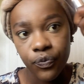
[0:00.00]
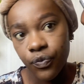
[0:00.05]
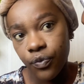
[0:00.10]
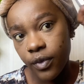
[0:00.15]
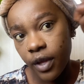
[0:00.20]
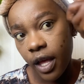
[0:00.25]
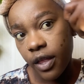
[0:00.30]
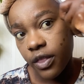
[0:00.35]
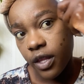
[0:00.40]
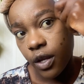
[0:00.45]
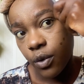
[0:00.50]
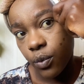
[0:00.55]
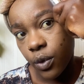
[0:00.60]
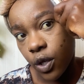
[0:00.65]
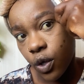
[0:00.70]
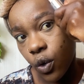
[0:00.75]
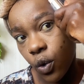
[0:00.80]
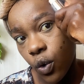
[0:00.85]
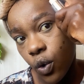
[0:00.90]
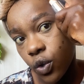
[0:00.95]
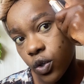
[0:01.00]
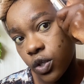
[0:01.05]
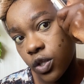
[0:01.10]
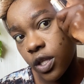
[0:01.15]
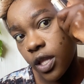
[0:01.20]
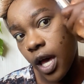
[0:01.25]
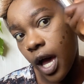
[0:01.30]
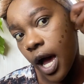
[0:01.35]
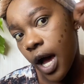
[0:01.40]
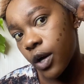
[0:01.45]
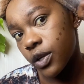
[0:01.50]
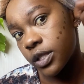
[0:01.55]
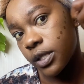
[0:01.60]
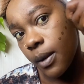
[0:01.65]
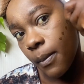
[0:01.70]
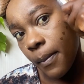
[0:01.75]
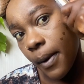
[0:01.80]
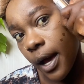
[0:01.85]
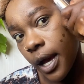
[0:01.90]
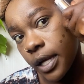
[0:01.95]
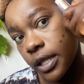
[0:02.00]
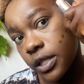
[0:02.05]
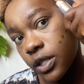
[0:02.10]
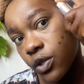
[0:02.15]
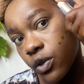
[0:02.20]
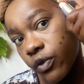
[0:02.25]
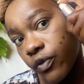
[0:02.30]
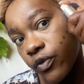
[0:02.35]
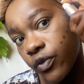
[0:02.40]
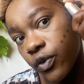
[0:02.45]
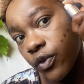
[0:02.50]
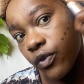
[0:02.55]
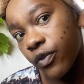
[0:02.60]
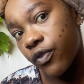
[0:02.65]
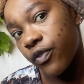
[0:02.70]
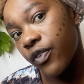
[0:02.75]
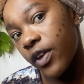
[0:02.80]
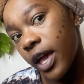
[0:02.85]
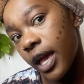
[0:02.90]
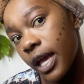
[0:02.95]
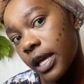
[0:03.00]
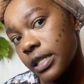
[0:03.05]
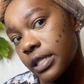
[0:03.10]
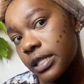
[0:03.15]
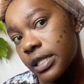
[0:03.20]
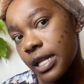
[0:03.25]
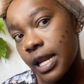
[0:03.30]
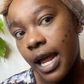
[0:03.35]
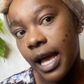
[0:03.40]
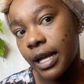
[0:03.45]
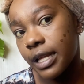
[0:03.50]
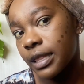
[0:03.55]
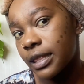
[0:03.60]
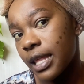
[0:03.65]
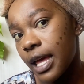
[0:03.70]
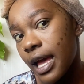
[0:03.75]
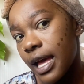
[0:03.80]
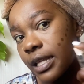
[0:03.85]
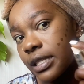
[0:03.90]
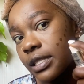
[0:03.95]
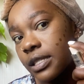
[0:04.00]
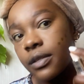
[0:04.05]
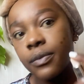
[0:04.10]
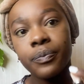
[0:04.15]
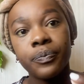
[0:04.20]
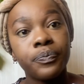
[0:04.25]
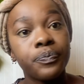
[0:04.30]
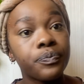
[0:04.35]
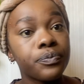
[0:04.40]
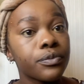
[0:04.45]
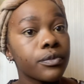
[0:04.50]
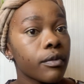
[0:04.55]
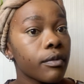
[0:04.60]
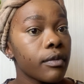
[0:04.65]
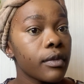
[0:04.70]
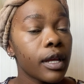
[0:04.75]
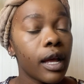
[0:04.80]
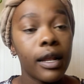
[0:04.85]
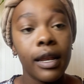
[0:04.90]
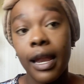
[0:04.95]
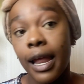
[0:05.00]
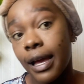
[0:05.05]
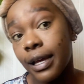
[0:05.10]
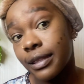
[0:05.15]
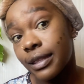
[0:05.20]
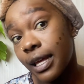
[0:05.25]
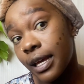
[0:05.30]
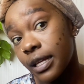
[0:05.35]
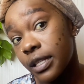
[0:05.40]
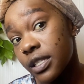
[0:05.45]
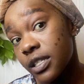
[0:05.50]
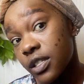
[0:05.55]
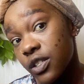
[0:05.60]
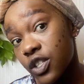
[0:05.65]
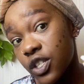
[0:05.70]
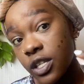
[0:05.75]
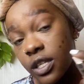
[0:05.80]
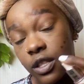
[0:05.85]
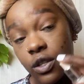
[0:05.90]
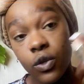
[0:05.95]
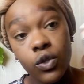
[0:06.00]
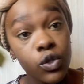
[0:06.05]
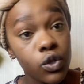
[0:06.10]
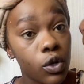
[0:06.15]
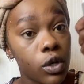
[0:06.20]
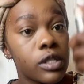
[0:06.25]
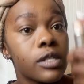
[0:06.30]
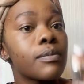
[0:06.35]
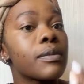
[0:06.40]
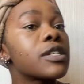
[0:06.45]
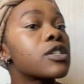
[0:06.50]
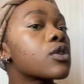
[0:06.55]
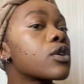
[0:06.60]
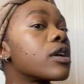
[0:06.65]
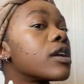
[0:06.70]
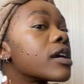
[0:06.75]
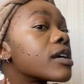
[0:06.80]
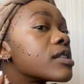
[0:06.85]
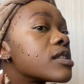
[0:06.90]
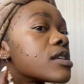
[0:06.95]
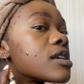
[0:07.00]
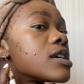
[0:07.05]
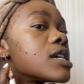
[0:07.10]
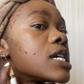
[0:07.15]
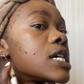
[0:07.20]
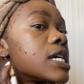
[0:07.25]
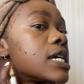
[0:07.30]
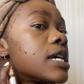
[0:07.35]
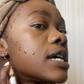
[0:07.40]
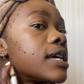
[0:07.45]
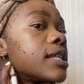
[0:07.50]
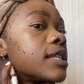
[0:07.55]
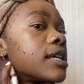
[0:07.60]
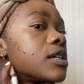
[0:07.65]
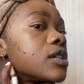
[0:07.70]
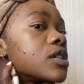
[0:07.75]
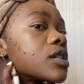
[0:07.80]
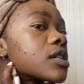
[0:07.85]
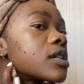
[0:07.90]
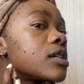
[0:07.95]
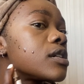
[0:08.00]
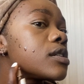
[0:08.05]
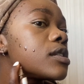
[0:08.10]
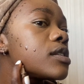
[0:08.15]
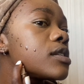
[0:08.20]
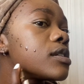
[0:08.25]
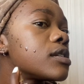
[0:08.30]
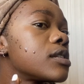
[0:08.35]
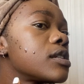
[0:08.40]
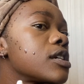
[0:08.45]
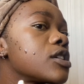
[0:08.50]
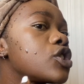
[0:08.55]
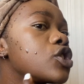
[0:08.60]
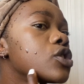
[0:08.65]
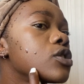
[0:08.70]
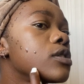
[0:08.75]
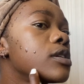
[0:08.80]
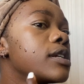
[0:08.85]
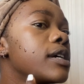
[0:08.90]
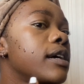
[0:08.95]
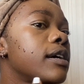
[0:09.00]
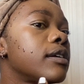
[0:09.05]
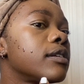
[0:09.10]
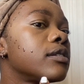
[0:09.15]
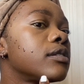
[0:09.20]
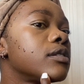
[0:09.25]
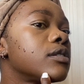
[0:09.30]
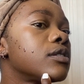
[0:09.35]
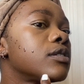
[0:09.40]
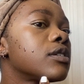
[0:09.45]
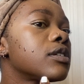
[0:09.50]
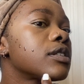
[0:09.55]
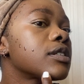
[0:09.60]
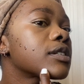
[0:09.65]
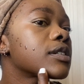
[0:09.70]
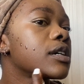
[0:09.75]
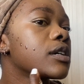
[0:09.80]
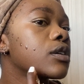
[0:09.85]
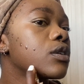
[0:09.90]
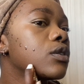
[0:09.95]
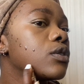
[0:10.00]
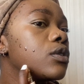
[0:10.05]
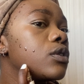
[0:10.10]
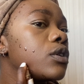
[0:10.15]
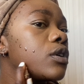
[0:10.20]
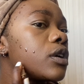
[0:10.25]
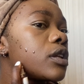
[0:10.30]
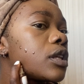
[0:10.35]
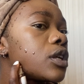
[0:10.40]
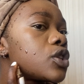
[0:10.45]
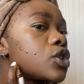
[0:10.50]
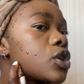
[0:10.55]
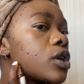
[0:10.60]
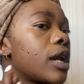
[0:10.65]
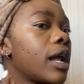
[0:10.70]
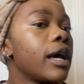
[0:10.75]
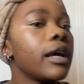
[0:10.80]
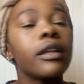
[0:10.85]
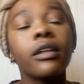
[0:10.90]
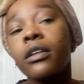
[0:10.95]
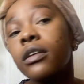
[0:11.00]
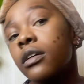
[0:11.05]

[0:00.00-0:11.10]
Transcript: And then we go to the outer parts of your face like that. Like that. See, those dots must connect. And then you go to the jawline. Not kakulu on the jawline,